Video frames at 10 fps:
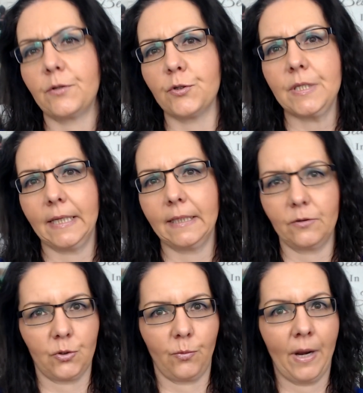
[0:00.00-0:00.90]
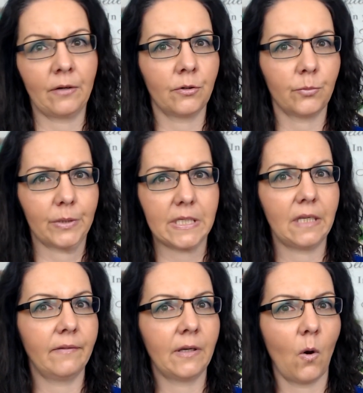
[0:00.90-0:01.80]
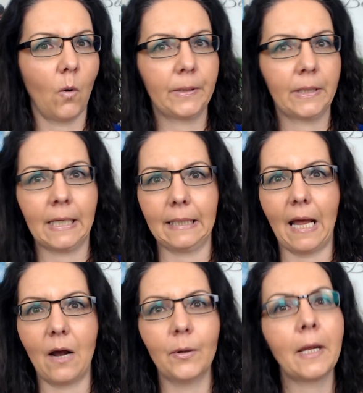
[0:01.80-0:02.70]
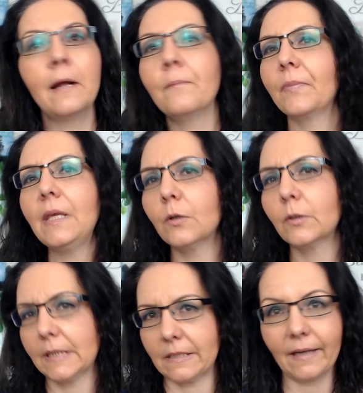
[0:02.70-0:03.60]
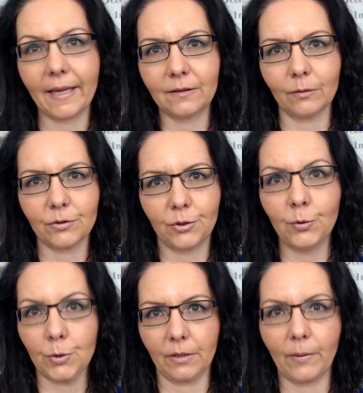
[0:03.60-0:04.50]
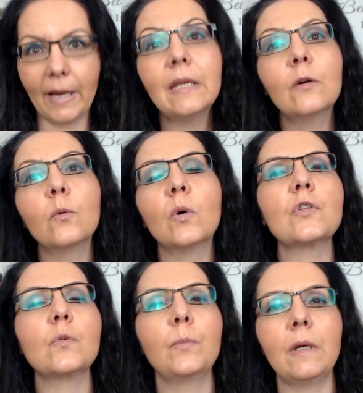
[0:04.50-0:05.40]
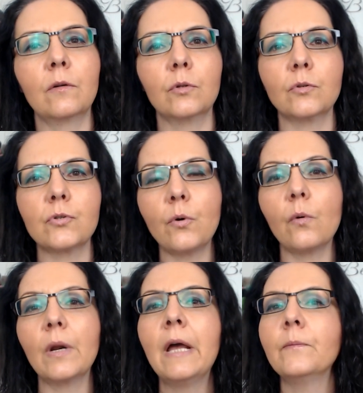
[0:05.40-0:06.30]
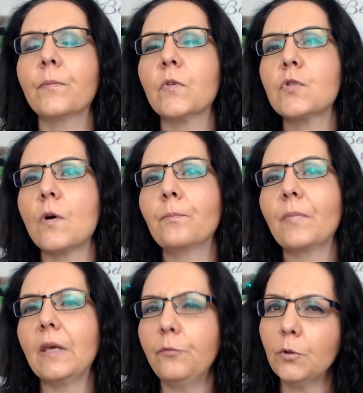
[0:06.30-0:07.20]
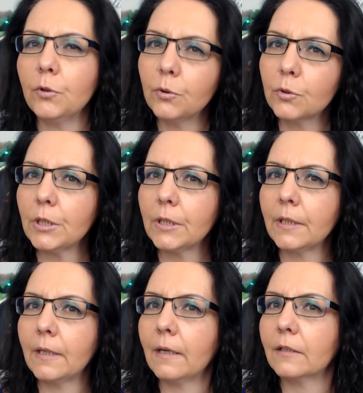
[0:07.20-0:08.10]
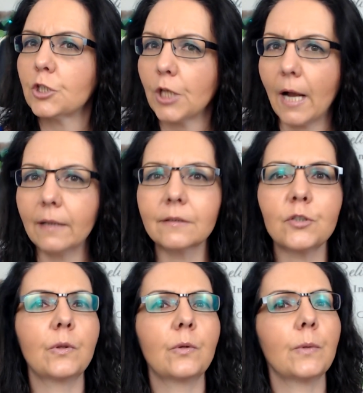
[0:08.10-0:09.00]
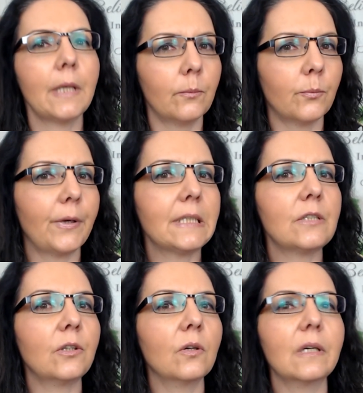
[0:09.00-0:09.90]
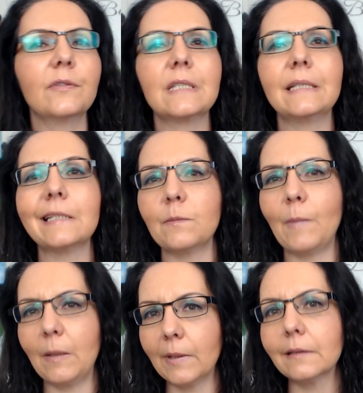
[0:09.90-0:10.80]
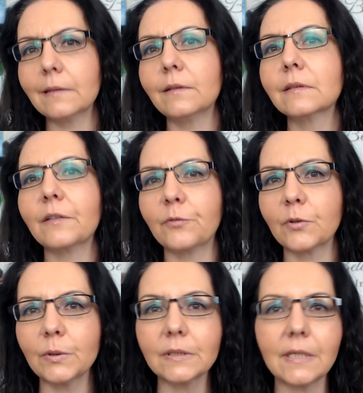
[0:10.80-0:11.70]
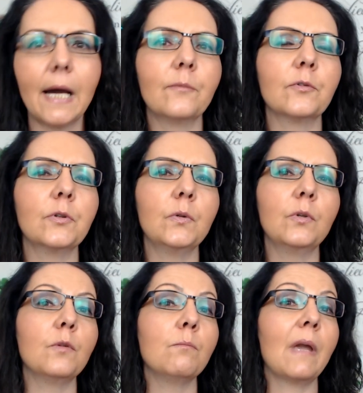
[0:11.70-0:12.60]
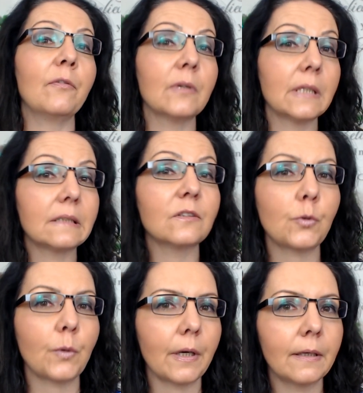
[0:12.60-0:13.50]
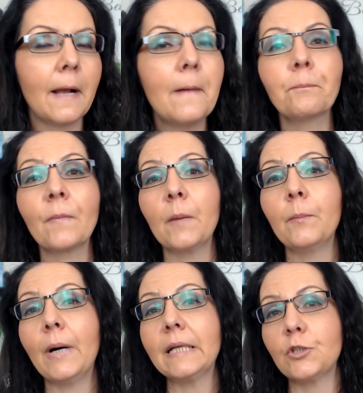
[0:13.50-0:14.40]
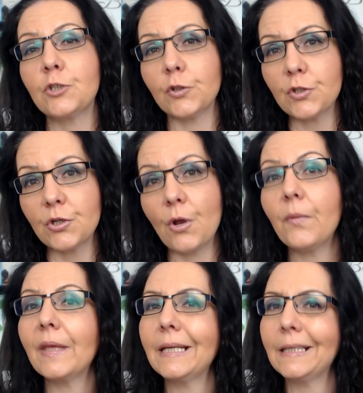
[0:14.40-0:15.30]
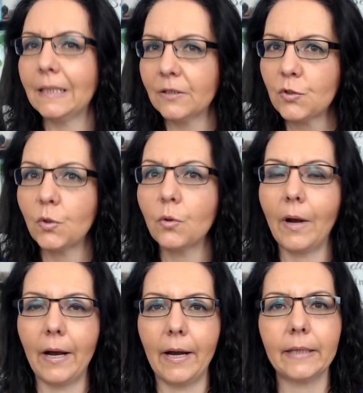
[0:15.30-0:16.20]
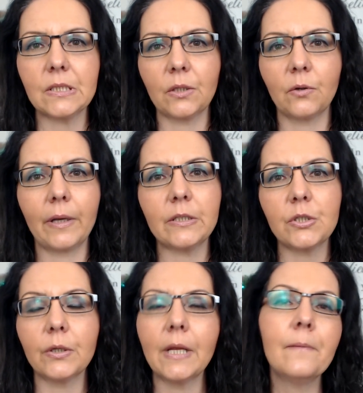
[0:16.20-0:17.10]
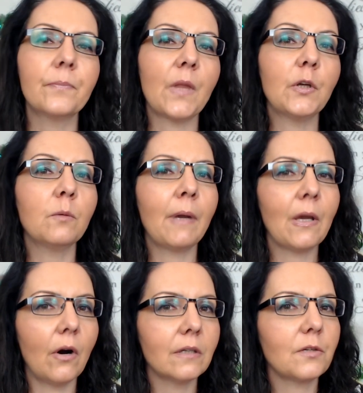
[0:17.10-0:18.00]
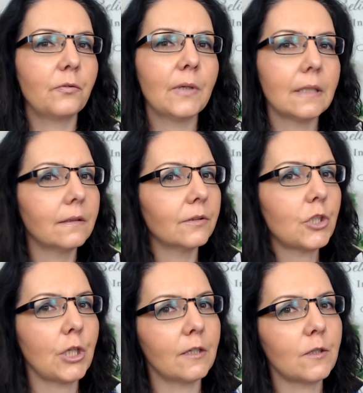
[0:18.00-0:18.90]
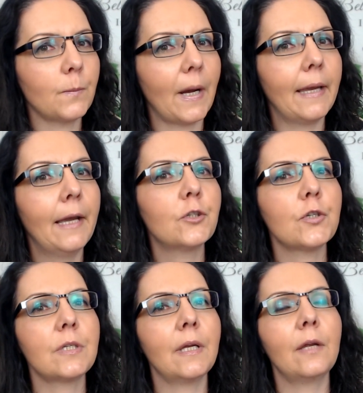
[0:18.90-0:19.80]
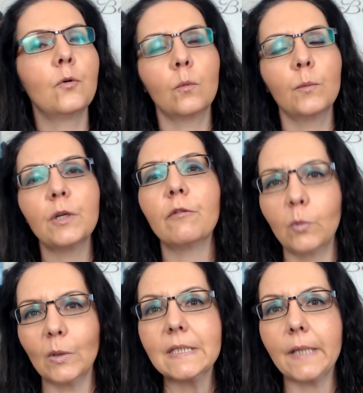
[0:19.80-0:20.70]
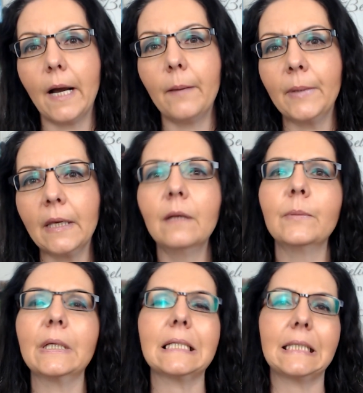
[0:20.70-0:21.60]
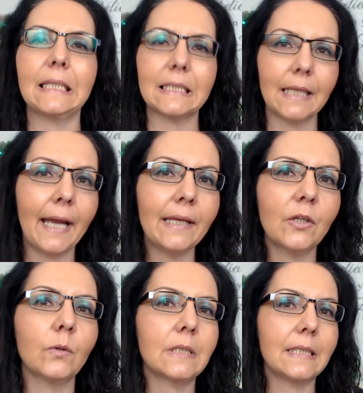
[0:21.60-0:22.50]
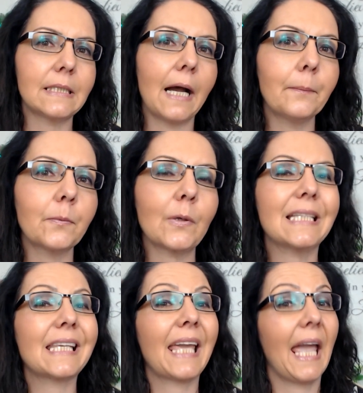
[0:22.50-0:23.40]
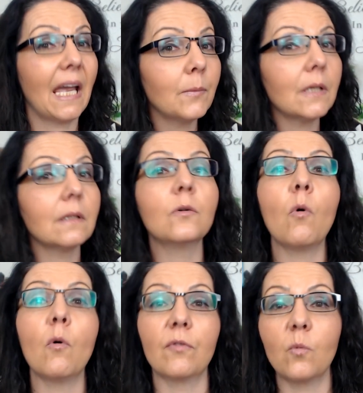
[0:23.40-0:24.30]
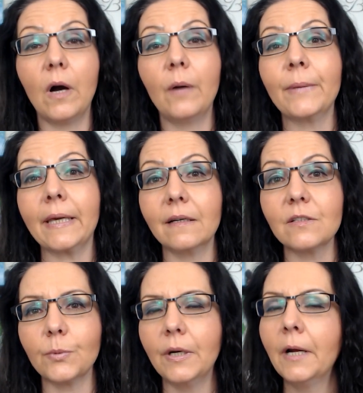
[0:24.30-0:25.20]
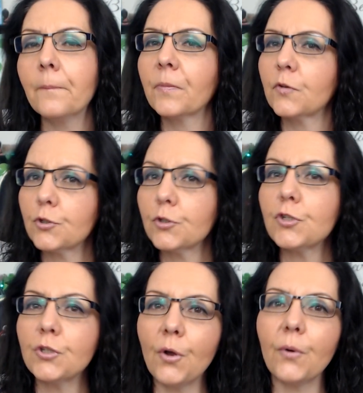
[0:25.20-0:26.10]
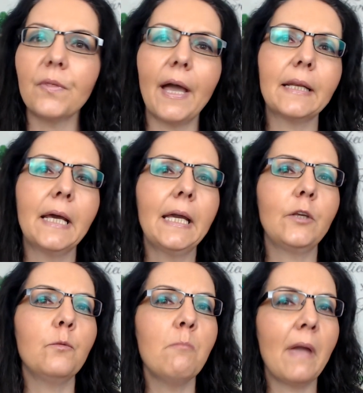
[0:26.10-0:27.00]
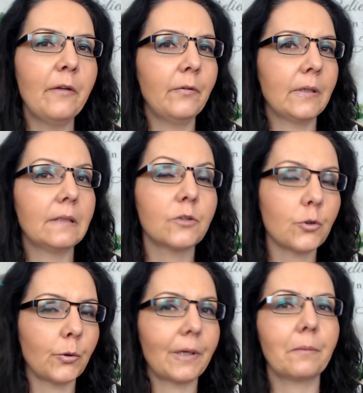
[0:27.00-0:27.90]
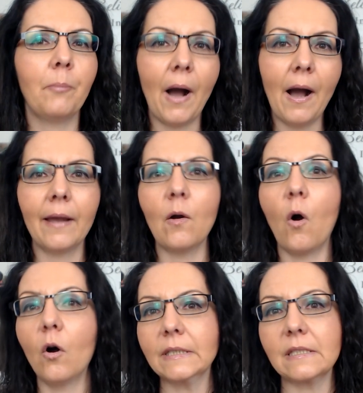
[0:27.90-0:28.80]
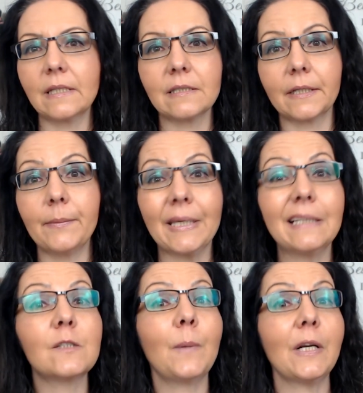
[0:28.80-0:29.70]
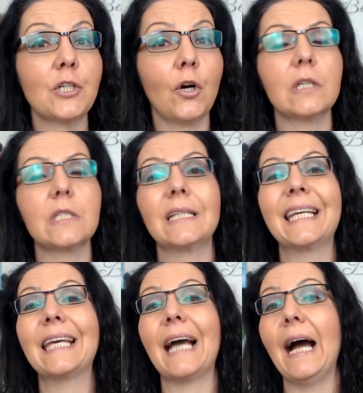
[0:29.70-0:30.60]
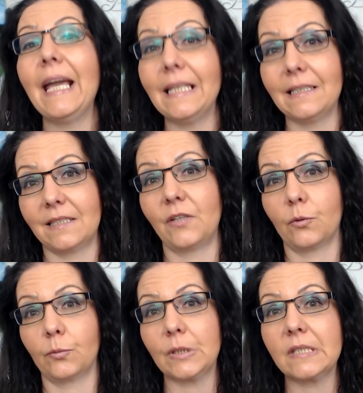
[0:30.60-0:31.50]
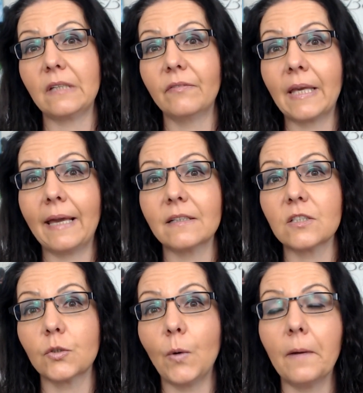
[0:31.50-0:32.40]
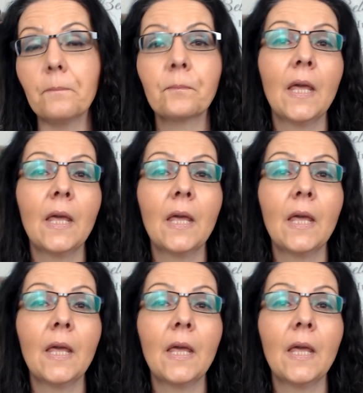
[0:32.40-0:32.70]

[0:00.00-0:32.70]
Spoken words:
just said, surrender, receiving, opening, allowing, ego doesn't like those usually, right? Ego wants to be in control. And so if you're usually challenged with really embracing your gifts, this may be a little difficult time for you. You may feel a little triggered, but just know that it is to your highest and greatest good. Now, you may also feel a little challenged by just the enormity of what's coming in, because these light codes, these upgrades can be a little overwhelming as well. So just know that you may feel a little triggered by all these things that are coming in, especially also the guidance that you're receiving as well.